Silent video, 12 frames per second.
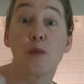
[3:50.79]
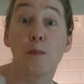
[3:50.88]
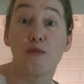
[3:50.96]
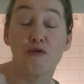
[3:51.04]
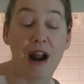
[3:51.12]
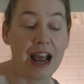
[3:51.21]

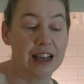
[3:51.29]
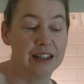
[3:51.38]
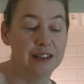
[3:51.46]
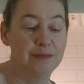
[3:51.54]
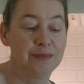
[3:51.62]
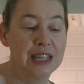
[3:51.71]

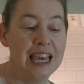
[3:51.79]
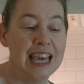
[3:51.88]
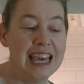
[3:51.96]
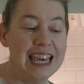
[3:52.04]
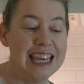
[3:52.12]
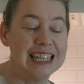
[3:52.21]
BRACKEN.
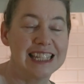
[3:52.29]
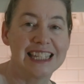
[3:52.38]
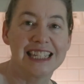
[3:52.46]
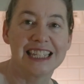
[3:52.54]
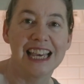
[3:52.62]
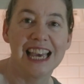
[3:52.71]

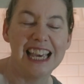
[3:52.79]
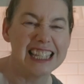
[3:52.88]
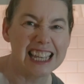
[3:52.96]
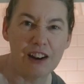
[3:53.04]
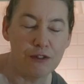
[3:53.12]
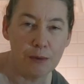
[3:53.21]
It's
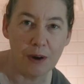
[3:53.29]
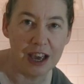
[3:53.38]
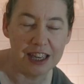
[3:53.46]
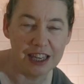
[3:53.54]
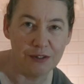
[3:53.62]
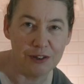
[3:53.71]
everywhere
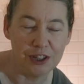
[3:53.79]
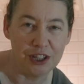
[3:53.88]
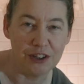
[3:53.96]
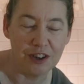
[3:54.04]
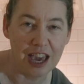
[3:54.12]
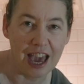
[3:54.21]
here in
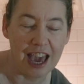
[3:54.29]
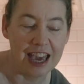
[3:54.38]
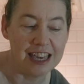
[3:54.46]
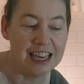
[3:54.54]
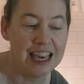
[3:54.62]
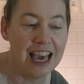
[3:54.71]
the
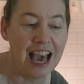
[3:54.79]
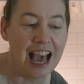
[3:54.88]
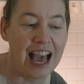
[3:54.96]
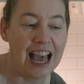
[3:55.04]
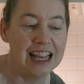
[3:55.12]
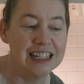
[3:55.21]
UK,
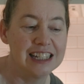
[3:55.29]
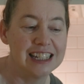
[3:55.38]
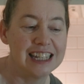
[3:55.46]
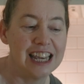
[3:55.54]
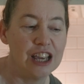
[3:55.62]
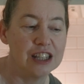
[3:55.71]
and
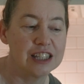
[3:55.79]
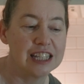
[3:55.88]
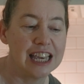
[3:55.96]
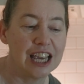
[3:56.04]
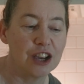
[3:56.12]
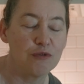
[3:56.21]
it
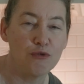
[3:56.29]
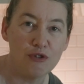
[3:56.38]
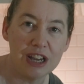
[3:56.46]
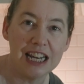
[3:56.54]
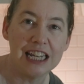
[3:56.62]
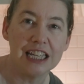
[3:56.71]

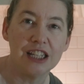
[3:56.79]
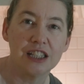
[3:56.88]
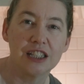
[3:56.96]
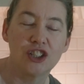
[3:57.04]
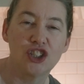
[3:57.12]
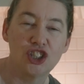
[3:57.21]
really
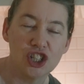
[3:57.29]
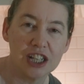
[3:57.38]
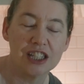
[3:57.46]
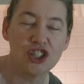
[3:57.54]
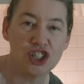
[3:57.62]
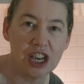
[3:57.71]

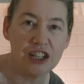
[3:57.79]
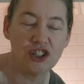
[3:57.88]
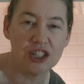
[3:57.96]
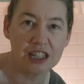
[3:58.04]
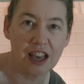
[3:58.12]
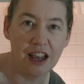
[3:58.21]
just
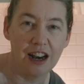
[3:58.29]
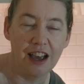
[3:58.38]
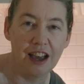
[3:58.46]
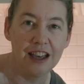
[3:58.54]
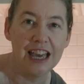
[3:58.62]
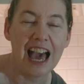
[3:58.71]
changes
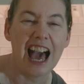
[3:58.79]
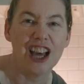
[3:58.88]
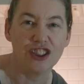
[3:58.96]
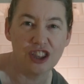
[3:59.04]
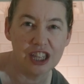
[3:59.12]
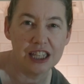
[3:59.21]
colour
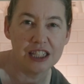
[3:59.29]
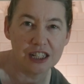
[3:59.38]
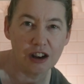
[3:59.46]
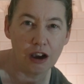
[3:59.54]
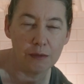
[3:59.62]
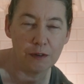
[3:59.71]
at this time